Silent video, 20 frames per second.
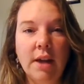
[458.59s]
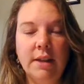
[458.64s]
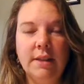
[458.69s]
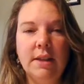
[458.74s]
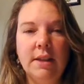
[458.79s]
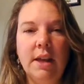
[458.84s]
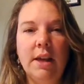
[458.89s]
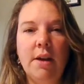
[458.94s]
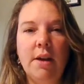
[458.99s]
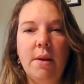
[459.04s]
It's
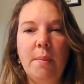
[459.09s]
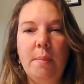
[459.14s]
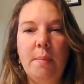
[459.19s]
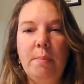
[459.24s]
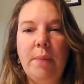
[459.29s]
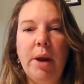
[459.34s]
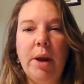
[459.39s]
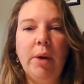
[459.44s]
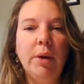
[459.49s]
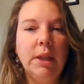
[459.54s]
like a
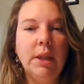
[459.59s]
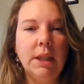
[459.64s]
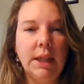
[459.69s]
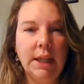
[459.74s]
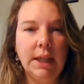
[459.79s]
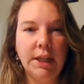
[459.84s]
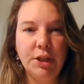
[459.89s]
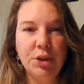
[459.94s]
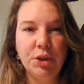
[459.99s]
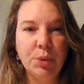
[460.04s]

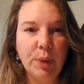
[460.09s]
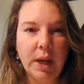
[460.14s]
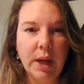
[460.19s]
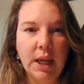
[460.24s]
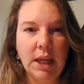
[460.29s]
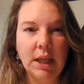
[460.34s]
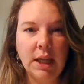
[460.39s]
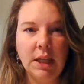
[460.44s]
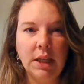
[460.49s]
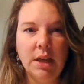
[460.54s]
barreling
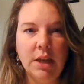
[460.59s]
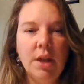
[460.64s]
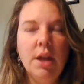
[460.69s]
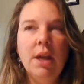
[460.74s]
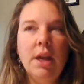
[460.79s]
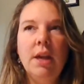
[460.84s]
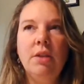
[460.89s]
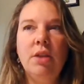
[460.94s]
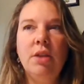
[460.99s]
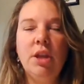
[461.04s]
train
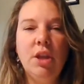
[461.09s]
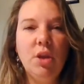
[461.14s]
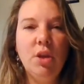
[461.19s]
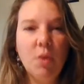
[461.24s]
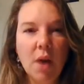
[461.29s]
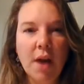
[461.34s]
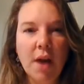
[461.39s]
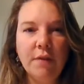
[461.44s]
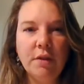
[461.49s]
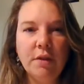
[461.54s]
that you
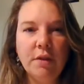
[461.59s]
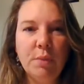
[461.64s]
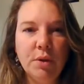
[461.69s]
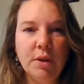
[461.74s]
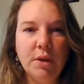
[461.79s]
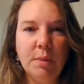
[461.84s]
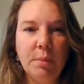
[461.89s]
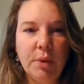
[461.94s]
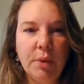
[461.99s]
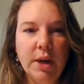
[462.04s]
have to put
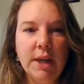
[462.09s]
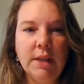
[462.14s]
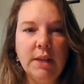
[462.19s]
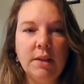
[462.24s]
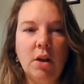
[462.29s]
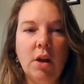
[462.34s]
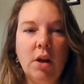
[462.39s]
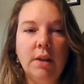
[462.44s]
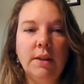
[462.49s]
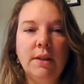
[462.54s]
the brakes
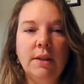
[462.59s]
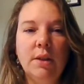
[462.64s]
on.